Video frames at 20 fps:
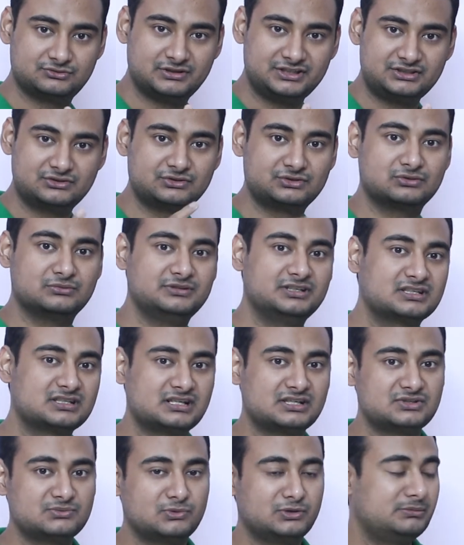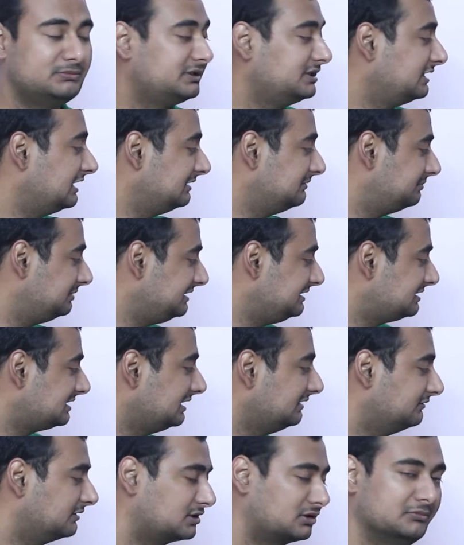it twice to show me extra disappointment, and
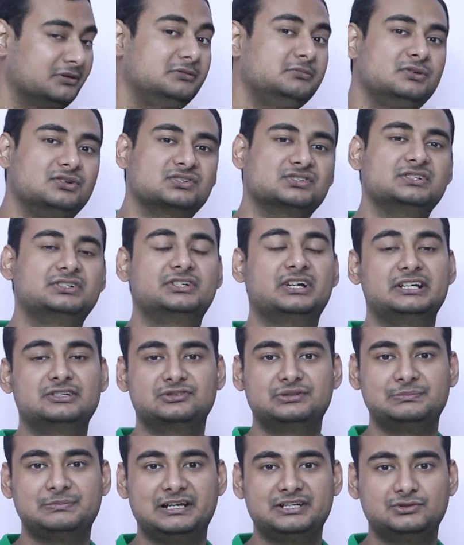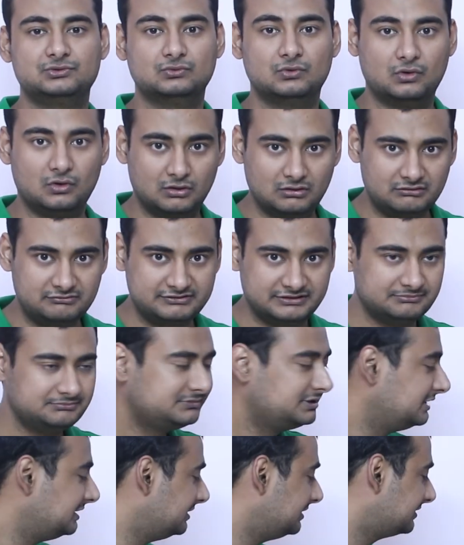please leave a comment because I try to reply to all of
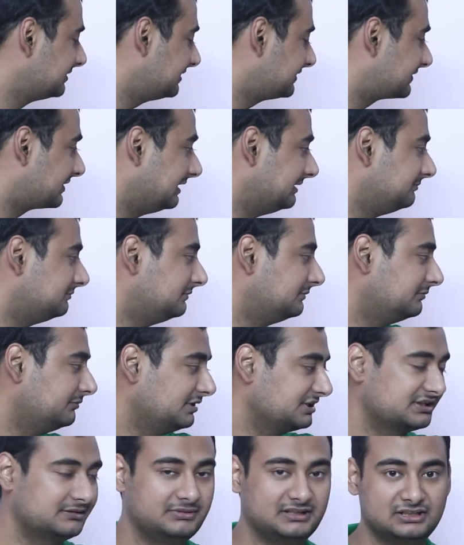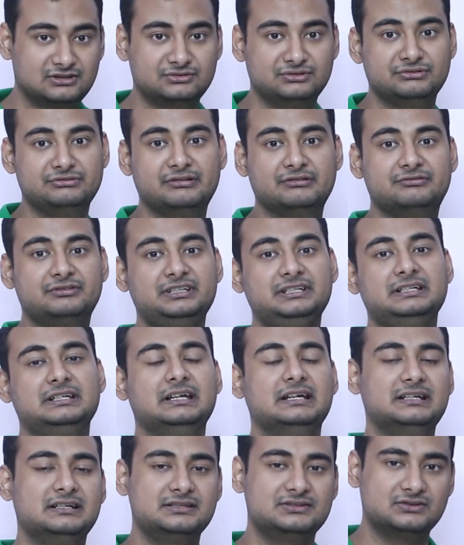them. Subscribe, press the bell icon if you're
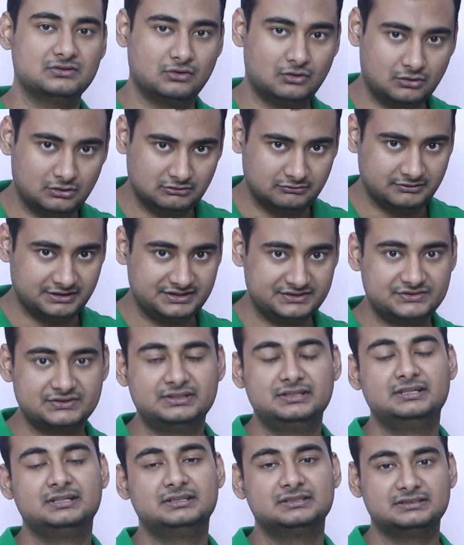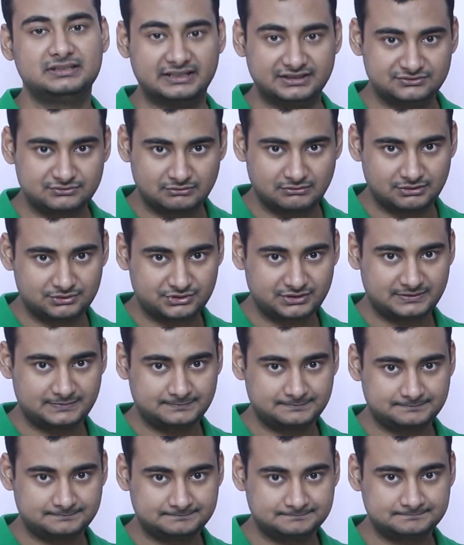free, and as always, thanks for watching.